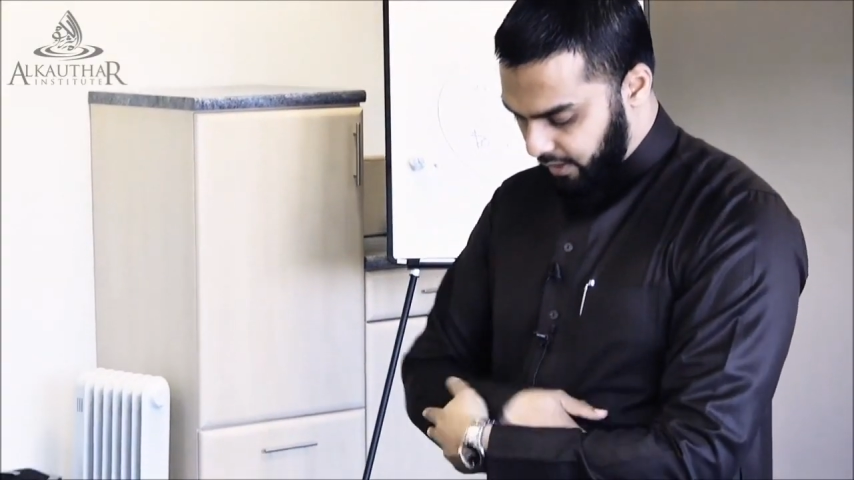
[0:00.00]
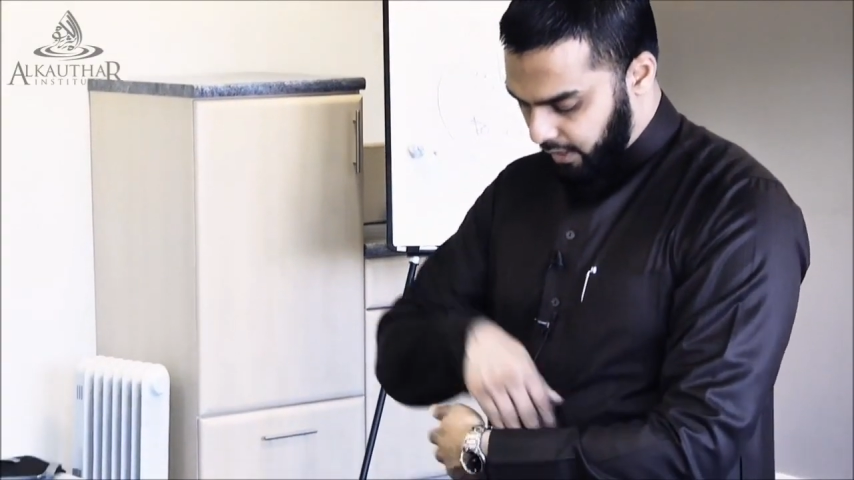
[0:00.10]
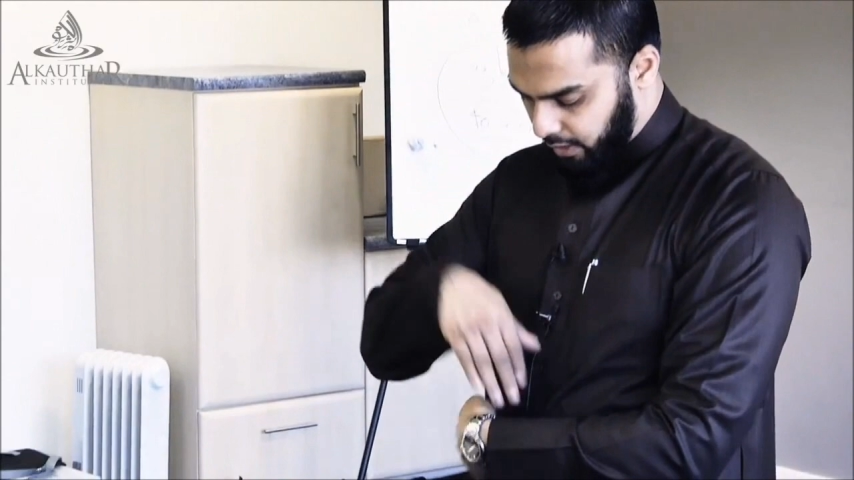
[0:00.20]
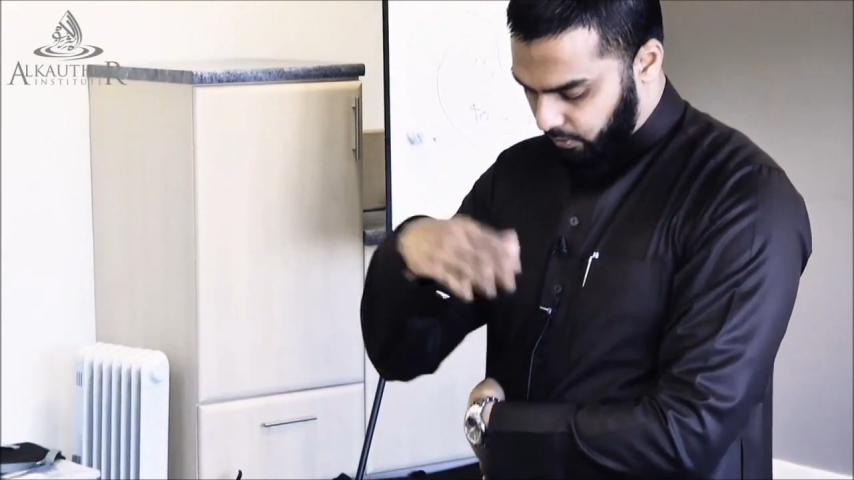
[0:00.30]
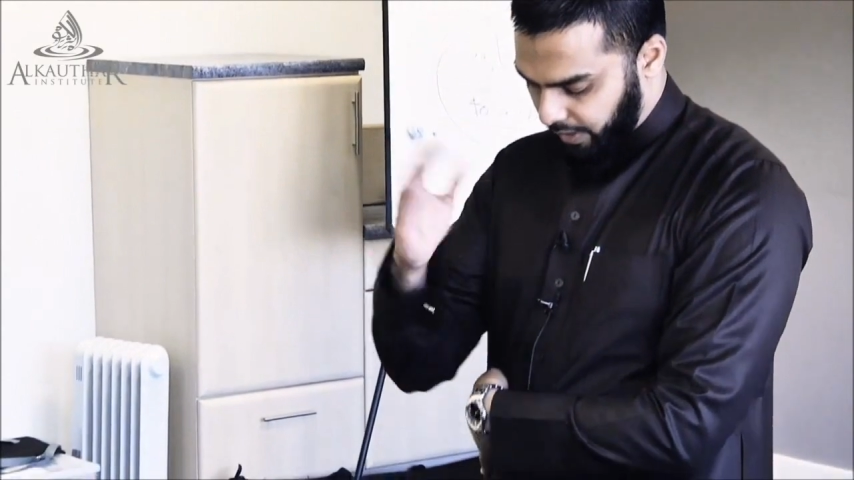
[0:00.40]

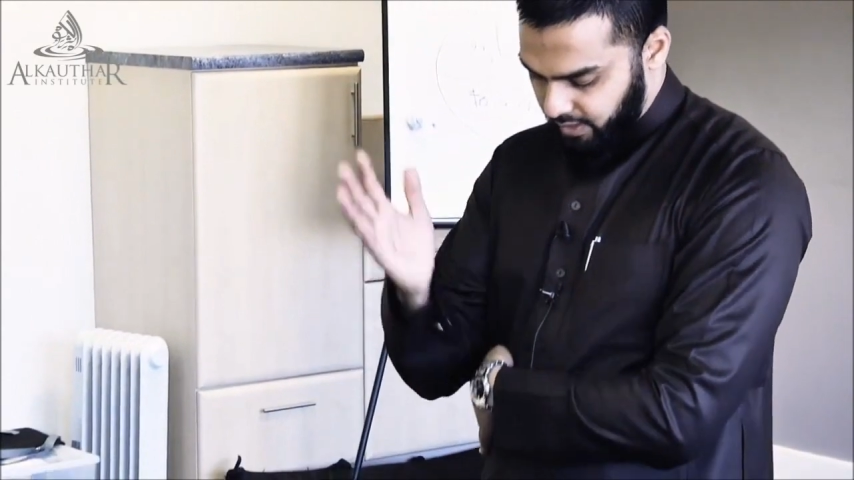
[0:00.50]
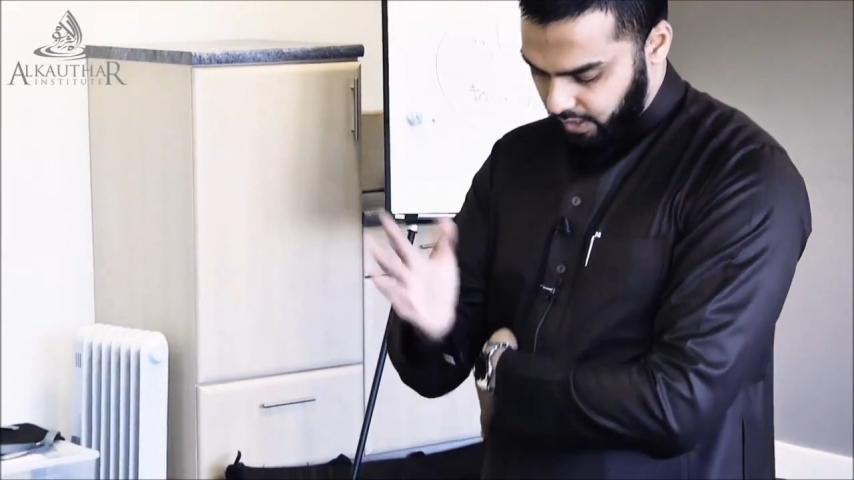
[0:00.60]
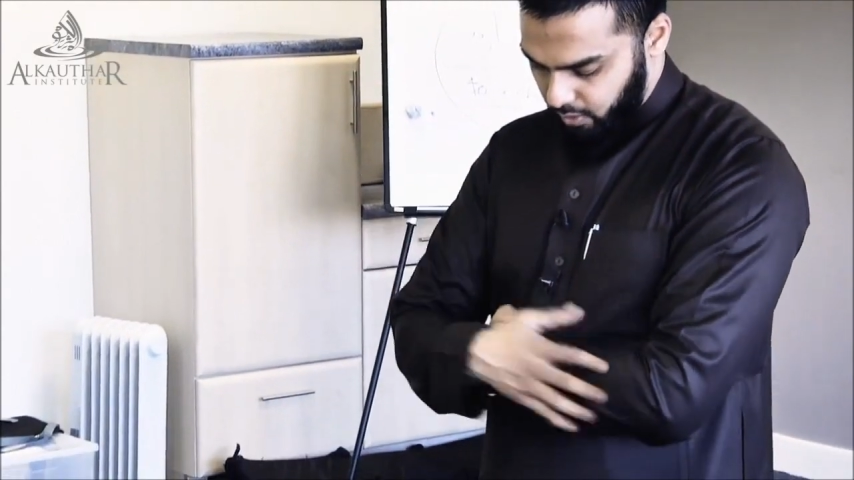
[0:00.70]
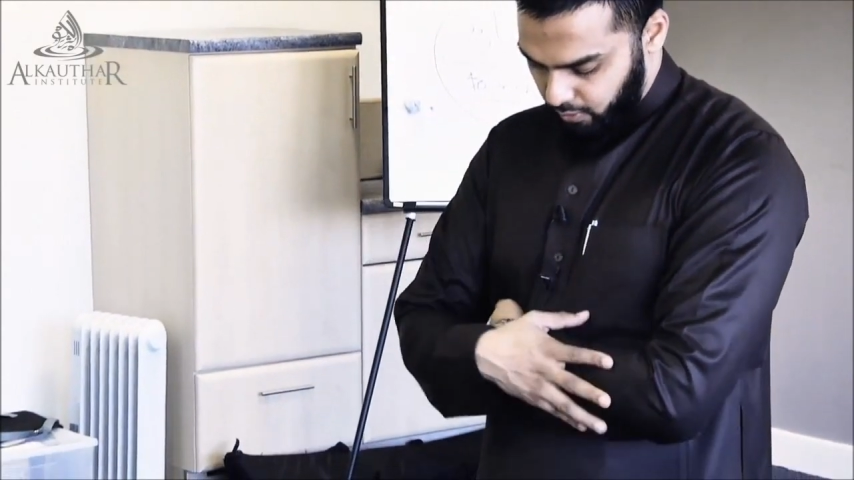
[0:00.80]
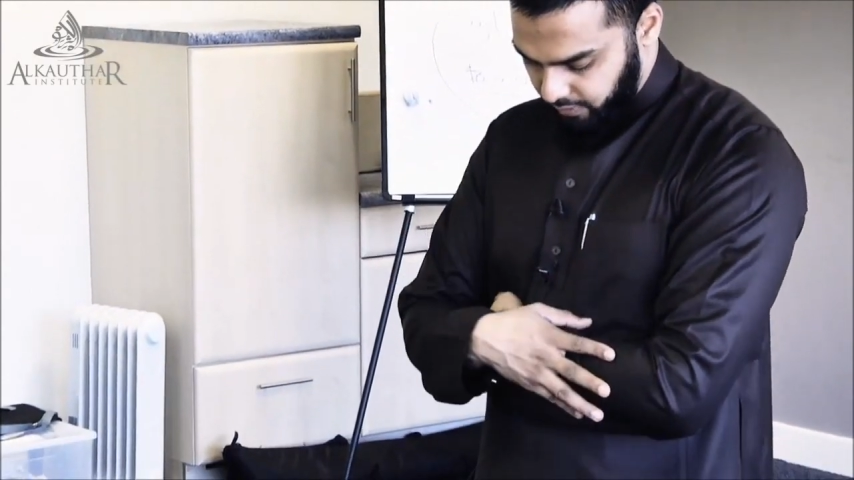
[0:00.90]
and not right
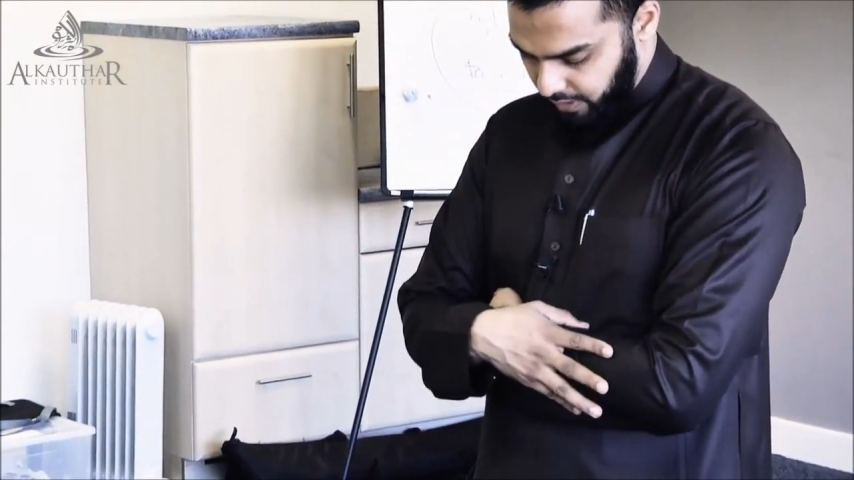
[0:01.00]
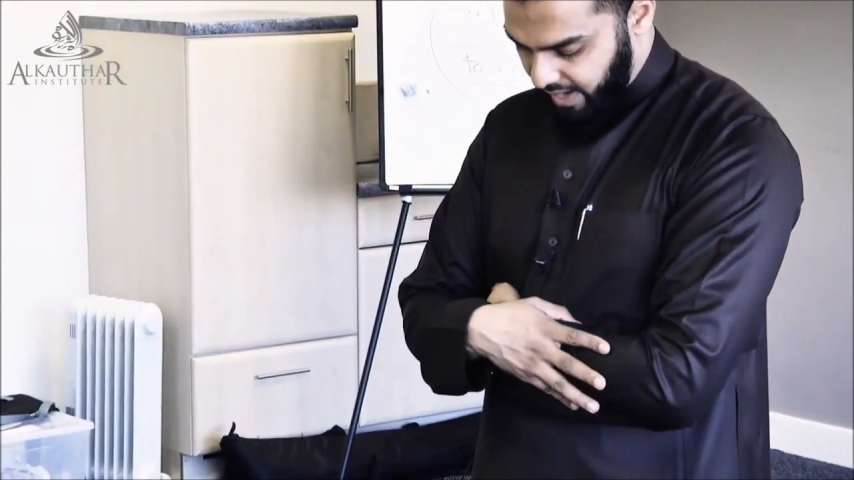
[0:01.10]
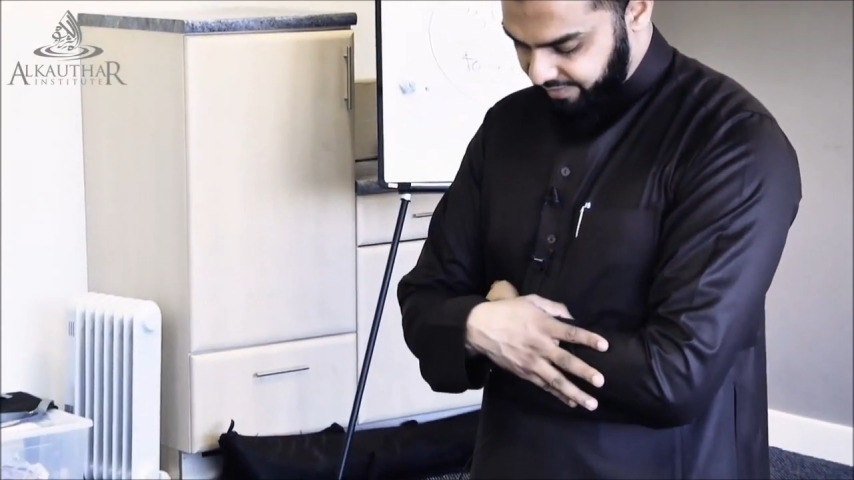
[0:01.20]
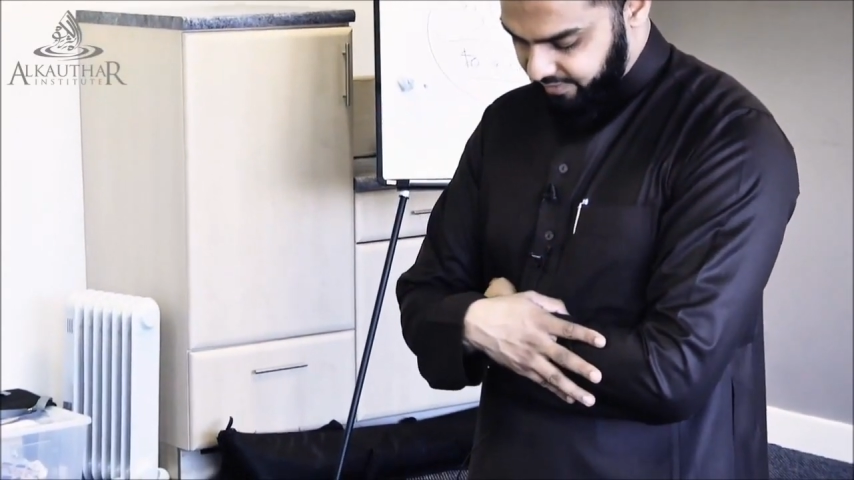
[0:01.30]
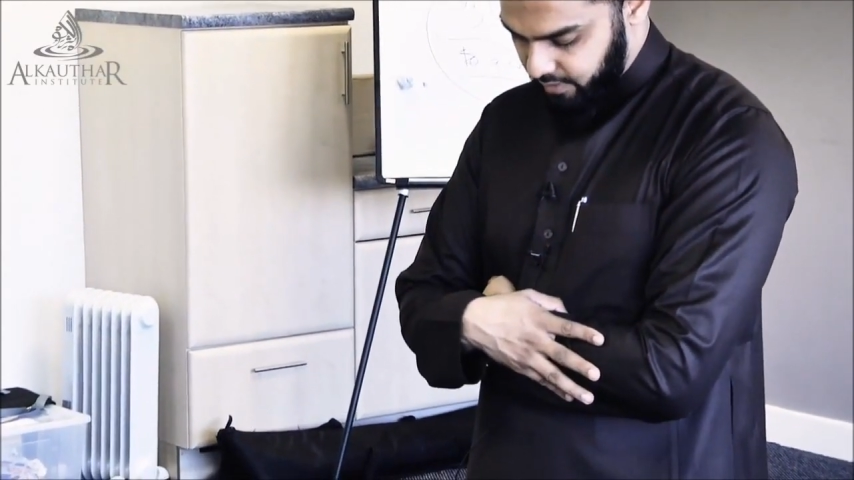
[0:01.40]
hand over
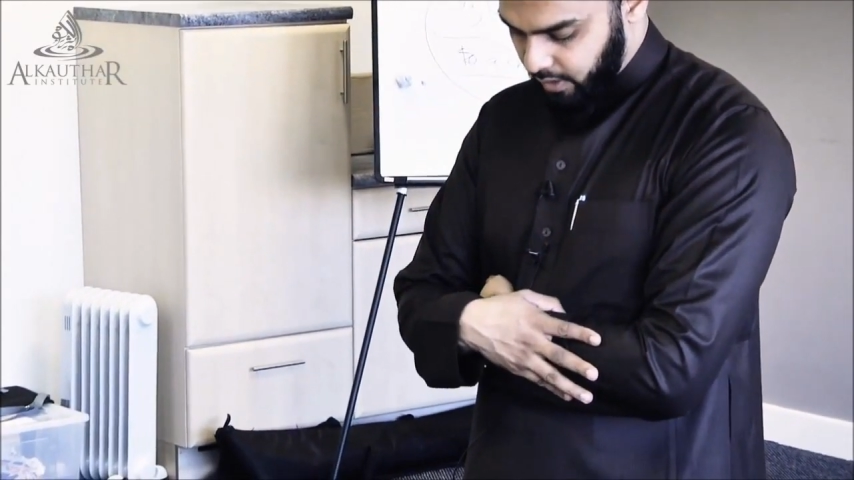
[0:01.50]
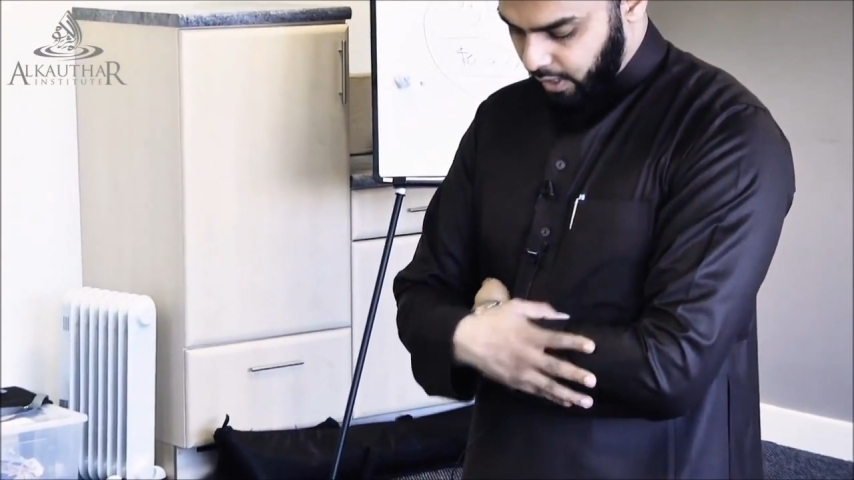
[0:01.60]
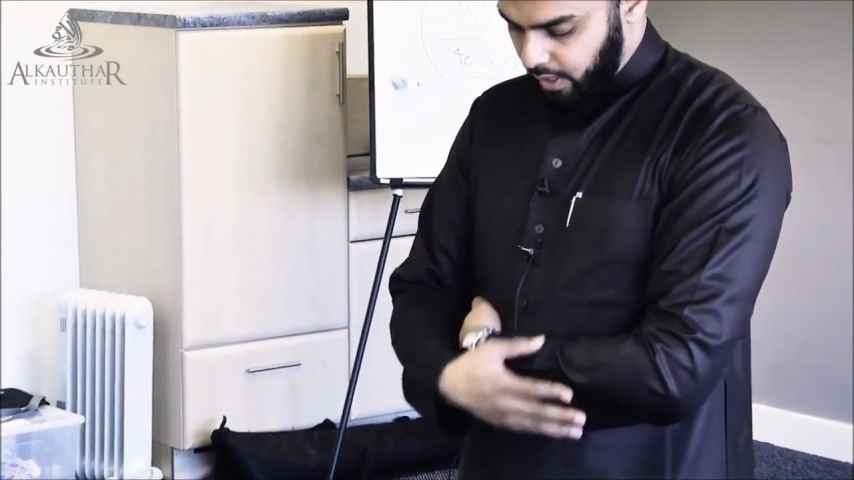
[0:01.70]
left?